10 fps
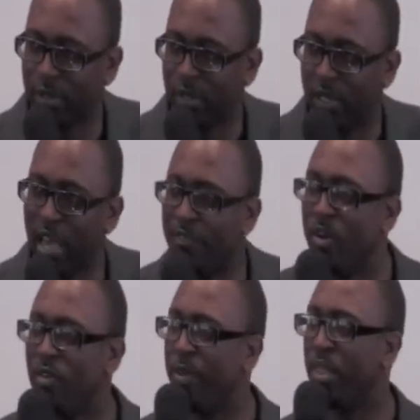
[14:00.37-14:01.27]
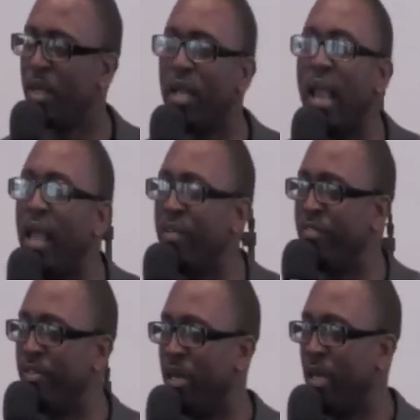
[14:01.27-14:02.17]
Have you ever been there? Life
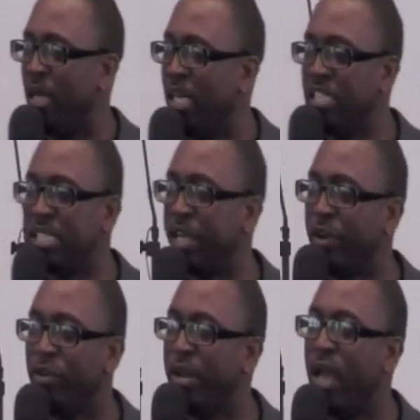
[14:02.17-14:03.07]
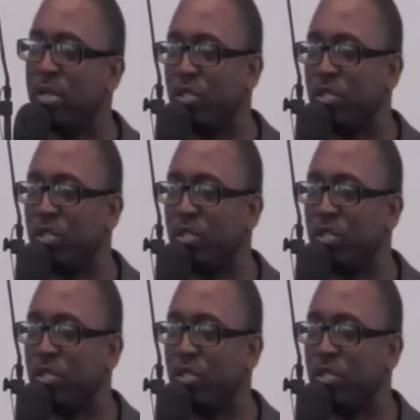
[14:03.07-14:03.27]
is tearing you down so